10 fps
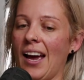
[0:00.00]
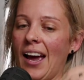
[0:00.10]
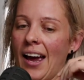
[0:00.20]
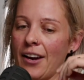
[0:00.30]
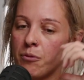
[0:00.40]

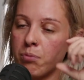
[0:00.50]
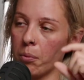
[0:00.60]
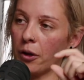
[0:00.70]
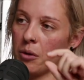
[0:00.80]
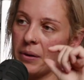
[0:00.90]
And you've
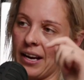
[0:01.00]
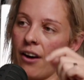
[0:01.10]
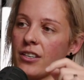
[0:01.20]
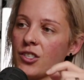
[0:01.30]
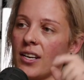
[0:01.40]
probably got a bit of
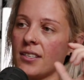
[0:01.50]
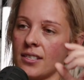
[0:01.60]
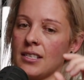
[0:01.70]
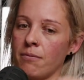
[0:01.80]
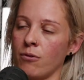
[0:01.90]
courage there to
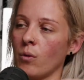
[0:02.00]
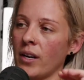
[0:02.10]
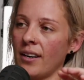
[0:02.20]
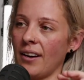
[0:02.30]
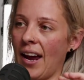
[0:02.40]
step
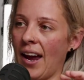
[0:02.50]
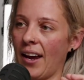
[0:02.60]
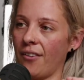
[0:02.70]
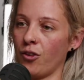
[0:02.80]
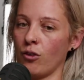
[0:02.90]
forward
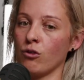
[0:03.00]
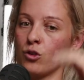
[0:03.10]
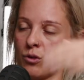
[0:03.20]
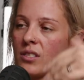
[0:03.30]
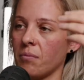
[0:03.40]
and
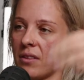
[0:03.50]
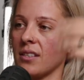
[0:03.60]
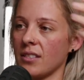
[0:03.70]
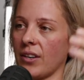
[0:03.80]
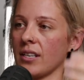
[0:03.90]
do some
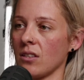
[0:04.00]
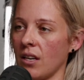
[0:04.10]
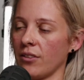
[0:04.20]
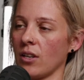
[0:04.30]
things that are outside of your